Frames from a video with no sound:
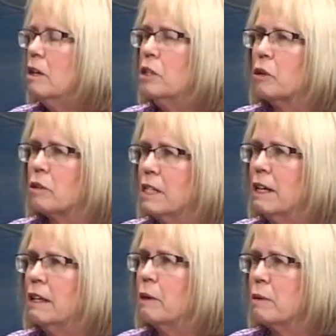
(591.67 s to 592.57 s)
you're
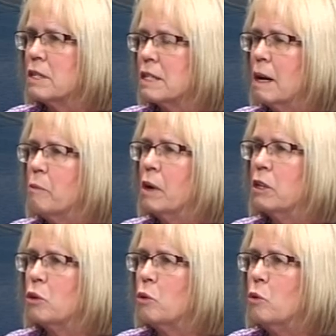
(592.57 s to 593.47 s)
dealing with someone
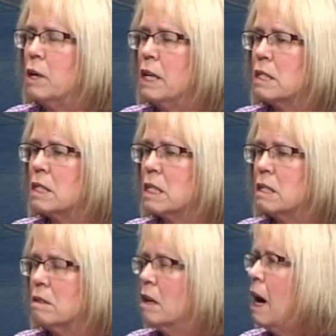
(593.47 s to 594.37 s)
who is
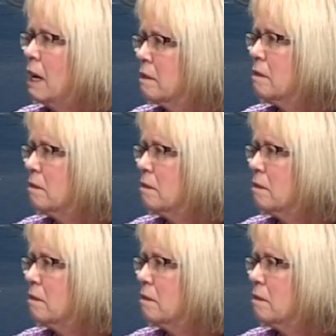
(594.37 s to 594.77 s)
not,